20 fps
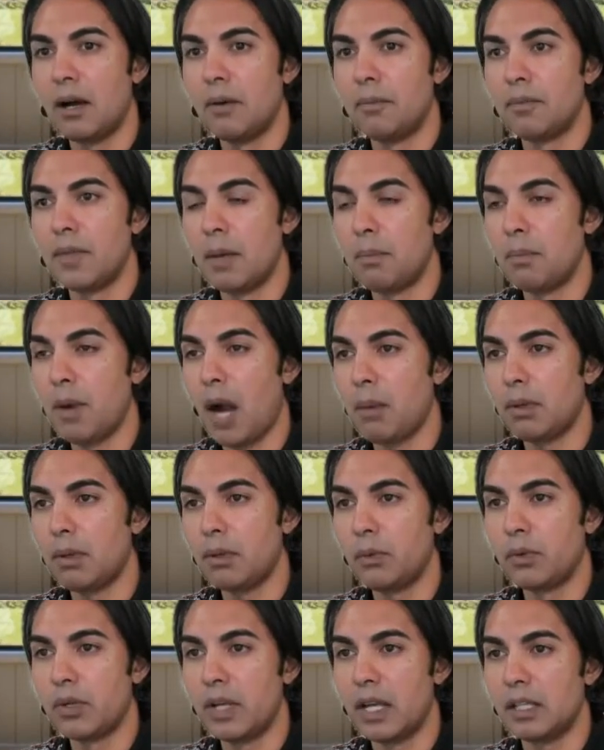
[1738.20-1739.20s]
they probably
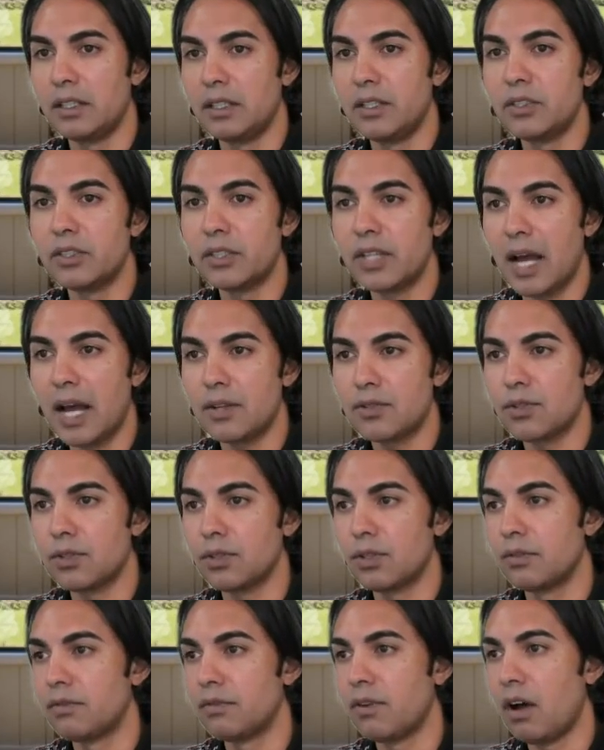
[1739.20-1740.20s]
will get legal
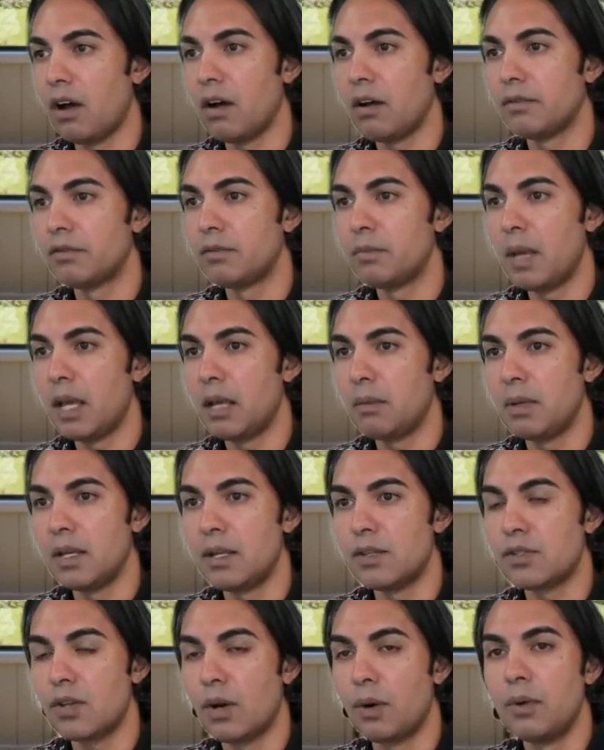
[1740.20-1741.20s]
counsel involved
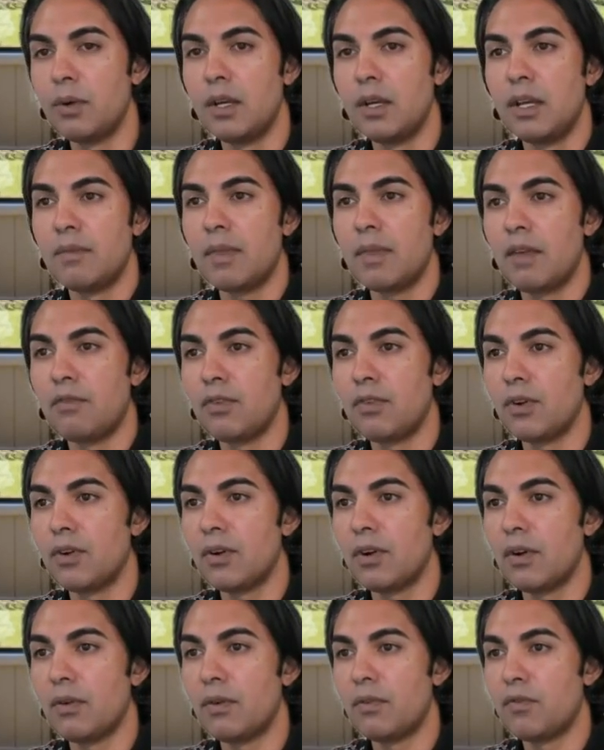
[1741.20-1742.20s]
maybe. So if
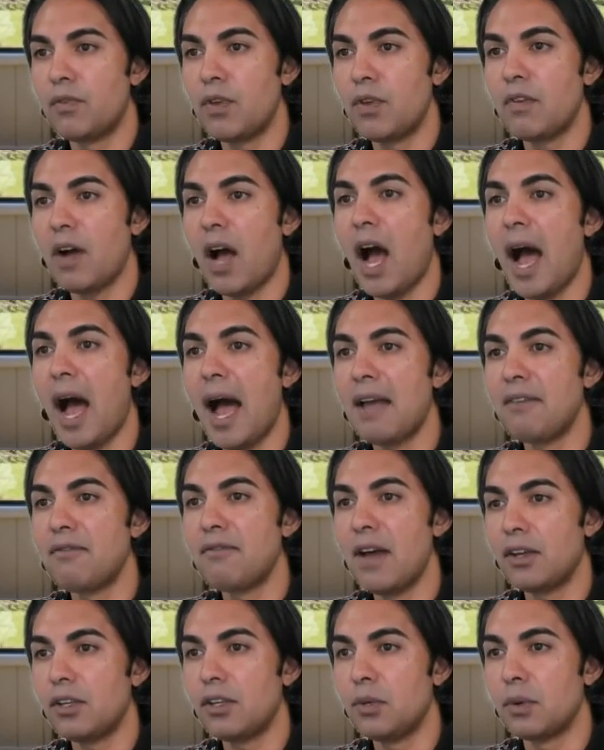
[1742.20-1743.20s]
you have a high
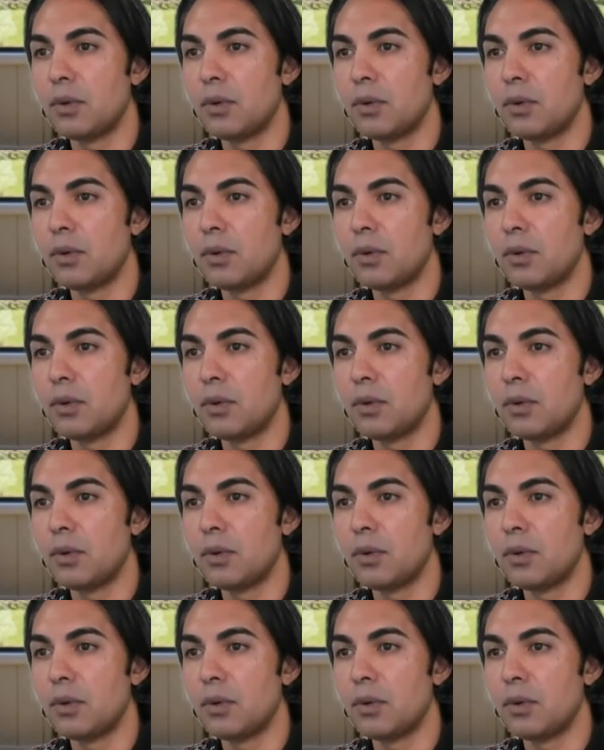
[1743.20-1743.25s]
value